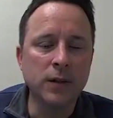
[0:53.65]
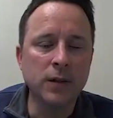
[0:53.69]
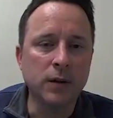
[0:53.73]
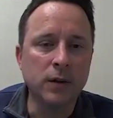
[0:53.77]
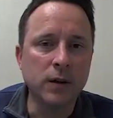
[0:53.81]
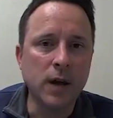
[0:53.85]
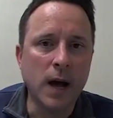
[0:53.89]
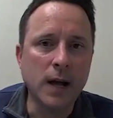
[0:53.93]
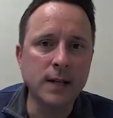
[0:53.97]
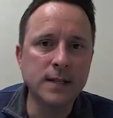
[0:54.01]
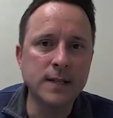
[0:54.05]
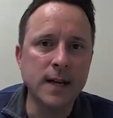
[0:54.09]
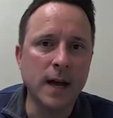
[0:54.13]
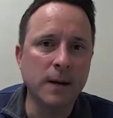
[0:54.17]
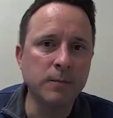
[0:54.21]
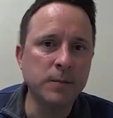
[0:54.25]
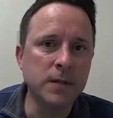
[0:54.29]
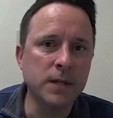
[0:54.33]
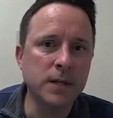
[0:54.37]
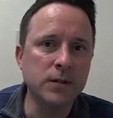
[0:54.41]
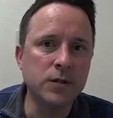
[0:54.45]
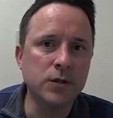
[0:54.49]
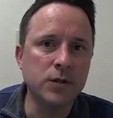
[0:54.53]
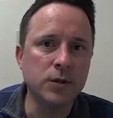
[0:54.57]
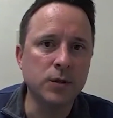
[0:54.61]
they're not
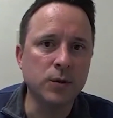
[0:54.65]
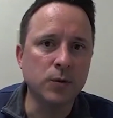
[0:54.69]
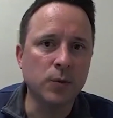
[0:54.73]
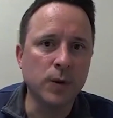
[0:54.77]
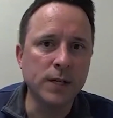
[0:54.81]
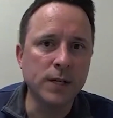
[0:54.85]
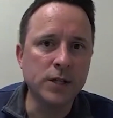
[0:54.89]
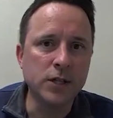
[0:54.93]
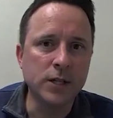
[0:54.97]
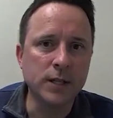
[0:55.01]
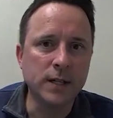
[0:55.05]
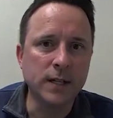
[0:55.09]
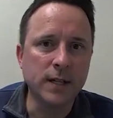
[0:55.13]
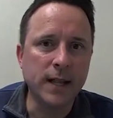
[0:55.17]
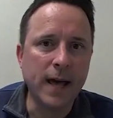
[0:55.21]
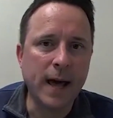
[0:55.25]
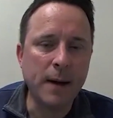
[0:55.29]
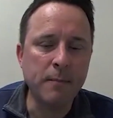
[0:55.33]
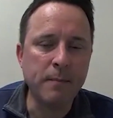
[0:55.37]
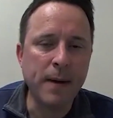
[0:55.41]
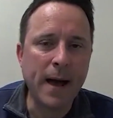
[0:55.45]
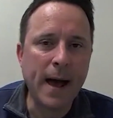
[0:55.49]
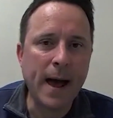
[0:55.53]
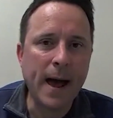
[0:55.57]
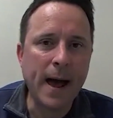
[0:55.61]
tempted to reach into
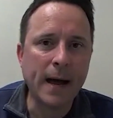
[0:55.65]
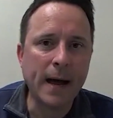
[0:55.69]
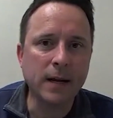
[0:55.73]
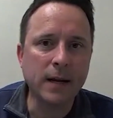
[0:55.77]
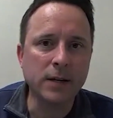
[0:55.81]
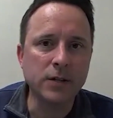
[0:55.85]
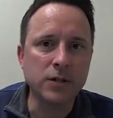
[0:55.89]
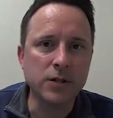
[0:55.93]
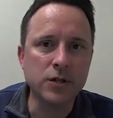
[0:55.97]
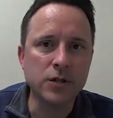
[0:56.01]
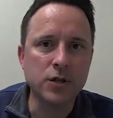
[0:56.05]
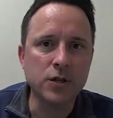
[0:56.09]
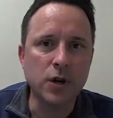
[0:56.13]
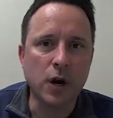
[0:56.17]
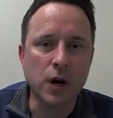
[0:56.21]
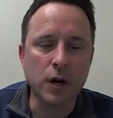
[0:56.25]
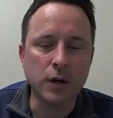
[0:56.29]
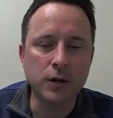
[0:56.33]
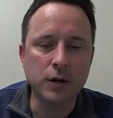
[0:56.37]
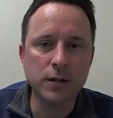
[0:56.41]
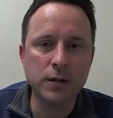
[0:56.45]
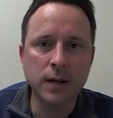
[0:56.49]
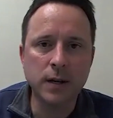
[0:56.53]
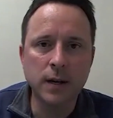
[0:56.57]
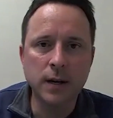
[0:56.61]
that bag and just
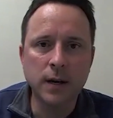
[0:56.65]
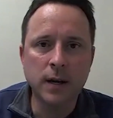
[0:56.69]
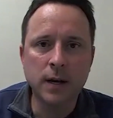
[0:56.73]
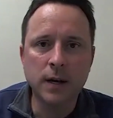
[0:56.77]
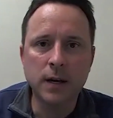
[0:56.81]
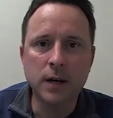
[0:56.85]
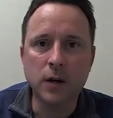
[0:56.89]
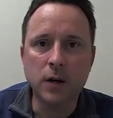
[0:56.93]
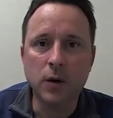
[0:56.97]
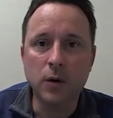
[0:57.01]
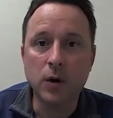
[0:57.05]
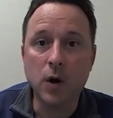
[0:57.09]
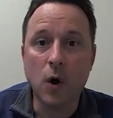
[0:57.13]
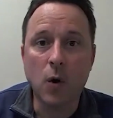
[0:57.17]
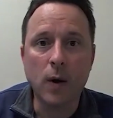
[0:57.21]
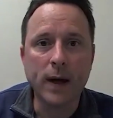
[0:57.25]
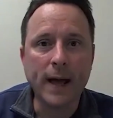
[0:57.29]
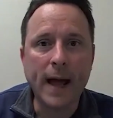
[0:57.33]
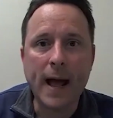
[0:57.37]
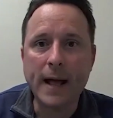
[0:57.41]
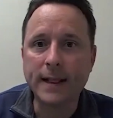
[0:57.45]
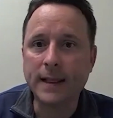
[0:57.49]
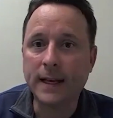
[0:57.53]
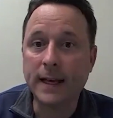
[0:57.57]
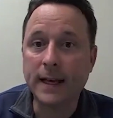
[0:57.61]
start you know,
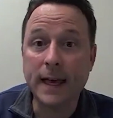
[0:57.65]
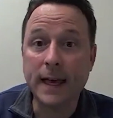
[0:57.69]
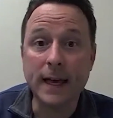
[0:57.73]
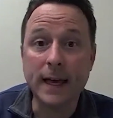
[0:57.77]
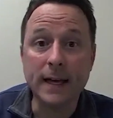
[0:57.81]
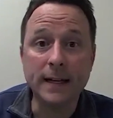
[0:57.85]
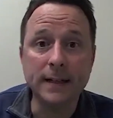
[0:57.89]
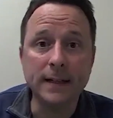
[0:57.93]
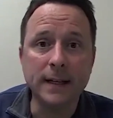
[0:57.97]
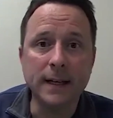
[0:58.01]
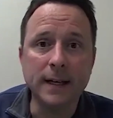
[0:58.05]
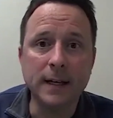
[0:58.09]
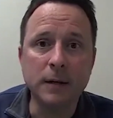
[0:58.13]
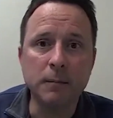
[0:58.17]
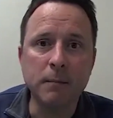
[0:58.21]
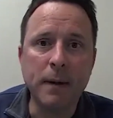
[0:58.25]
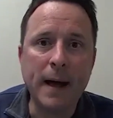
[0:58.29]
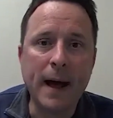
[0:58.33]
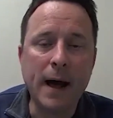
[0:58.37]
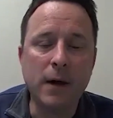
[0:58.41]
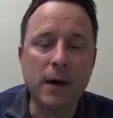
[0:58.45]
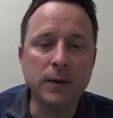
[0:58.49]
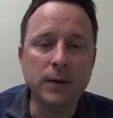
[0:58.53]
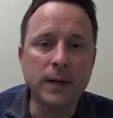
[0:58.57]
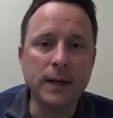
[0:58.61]
going at the candy and
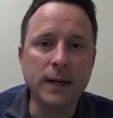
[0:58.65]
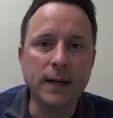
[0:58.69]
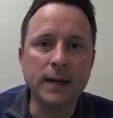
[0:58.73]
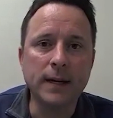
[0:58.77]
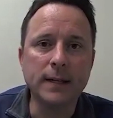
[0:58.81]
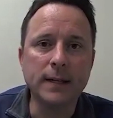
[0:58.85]
pounding